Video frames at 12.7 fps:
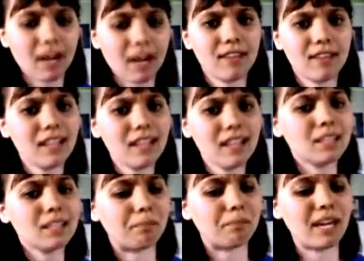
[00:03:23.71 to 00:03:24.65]
but I think
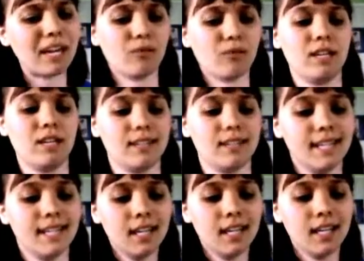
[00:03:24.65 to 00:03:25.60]
it's a big
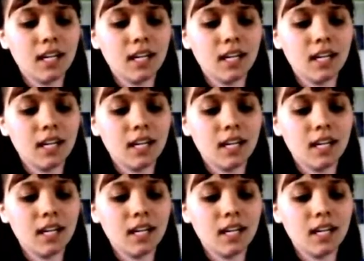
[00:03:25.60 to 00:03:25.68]
reason.